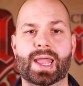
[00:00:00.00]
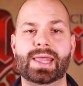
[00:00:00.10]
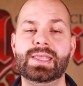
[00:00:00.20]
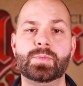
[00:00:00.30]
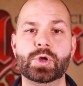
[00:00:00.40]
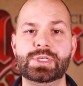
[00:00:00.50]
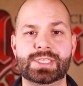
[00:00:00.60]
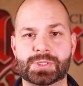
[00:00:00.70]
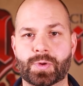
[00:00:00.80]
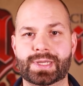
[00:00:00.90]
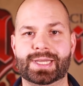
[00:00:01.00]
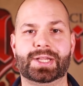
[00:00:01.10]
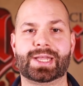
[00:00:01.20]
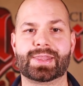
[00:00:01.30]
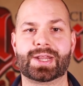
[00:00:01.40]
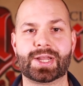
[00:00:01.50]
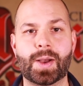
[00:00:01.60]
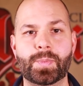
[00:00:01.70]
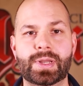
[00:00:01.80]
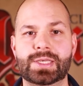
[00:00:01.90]
and the emergent storytelling that
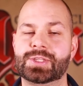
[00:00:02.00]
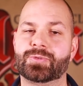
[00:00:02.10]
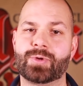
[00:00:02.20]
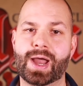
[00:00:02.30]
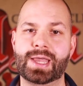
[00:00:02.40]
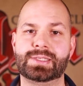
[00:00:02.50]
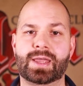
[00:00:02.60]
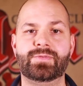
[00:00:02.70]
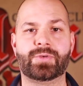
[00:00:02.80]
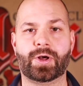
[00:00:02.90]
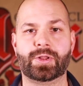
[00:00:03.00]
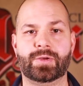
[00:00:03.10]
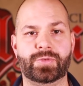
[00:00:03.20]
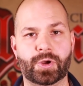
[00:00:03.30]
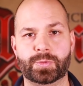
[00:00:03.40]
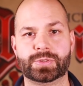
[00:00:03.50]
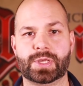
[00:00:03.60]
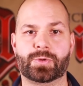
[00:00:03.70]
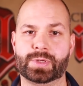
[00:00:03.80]
accompanies the rise and fall of nobles and